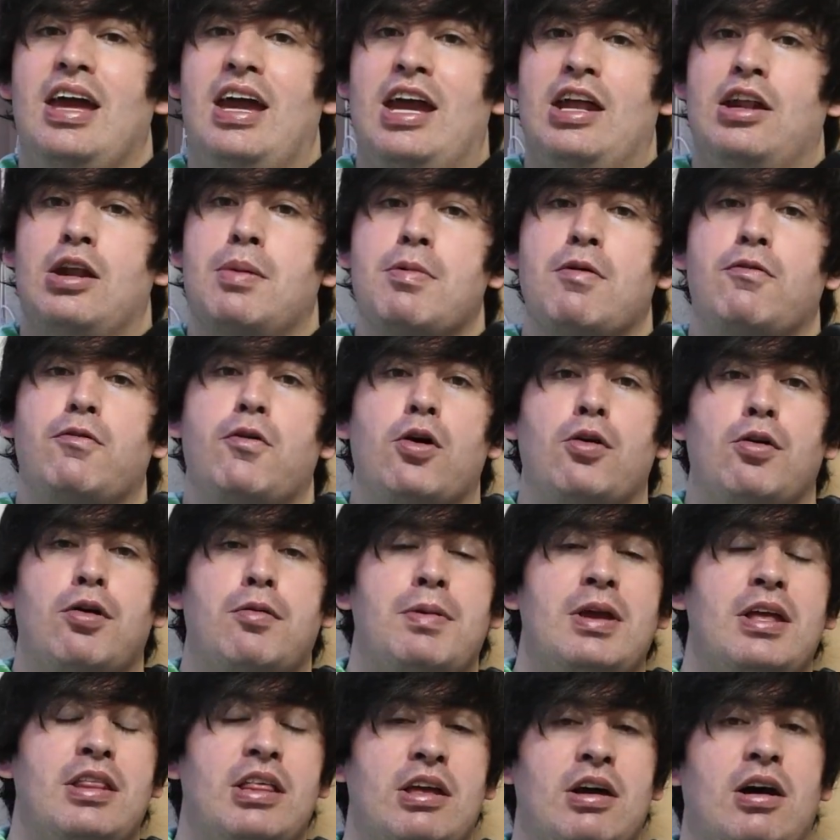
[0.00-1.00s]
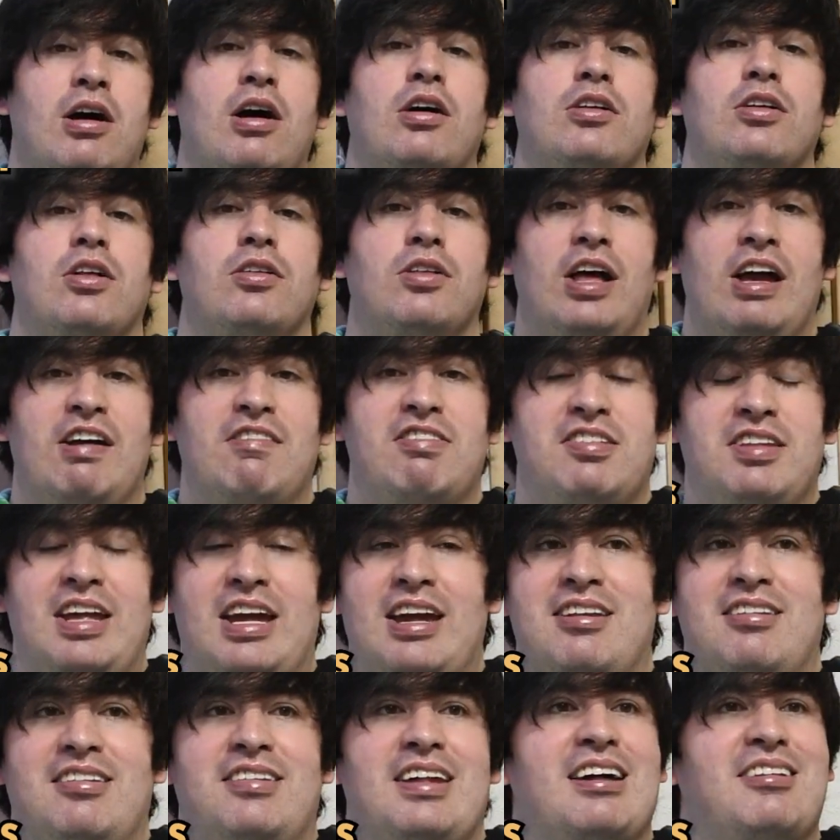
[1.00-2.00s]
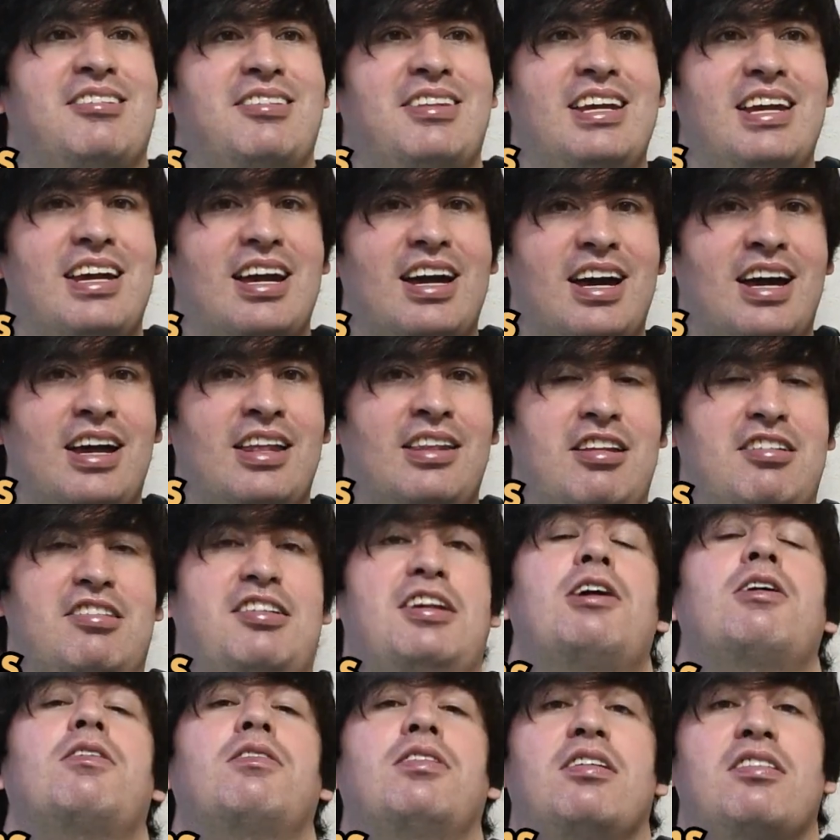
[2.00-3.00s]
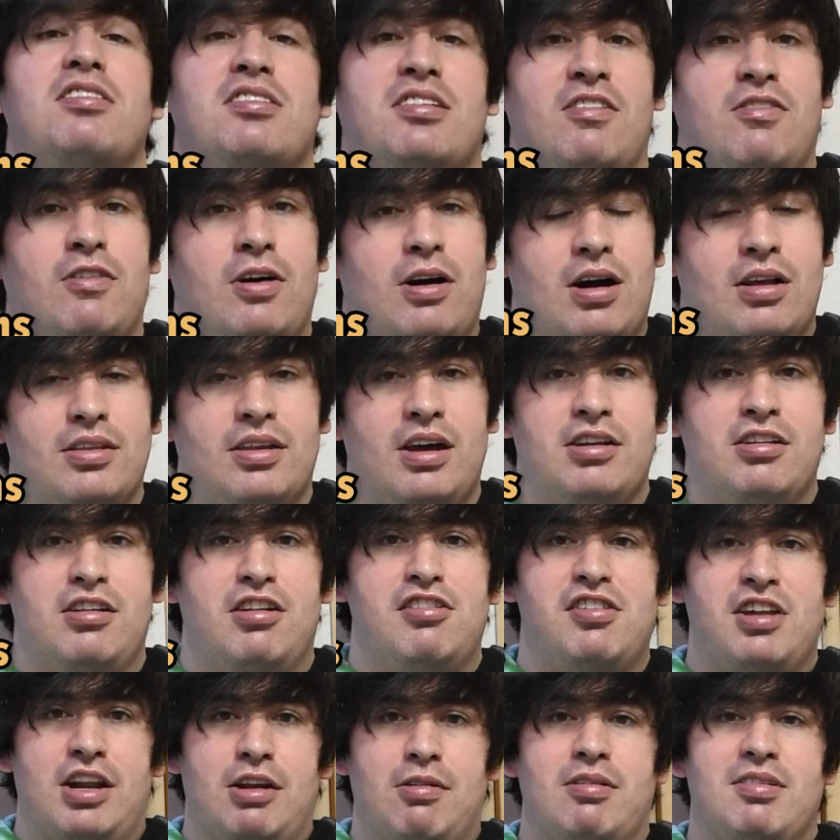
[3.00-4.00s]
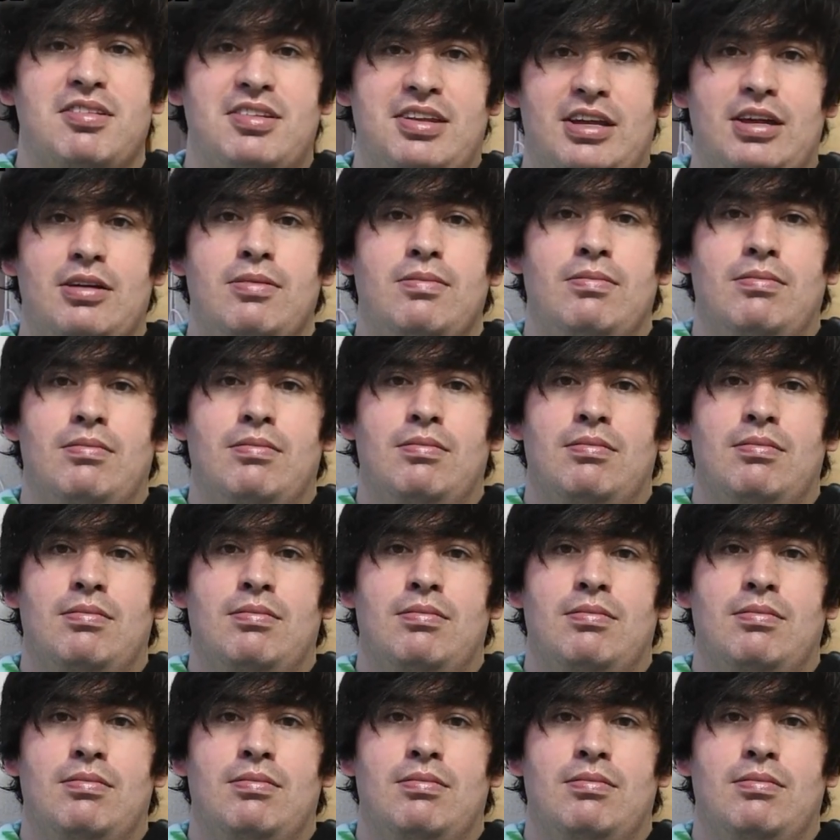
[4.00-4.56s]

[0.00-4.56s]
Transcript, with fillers: And number 4 would be the Hololive stands. That's the, uh, the tier list of online degeneracy.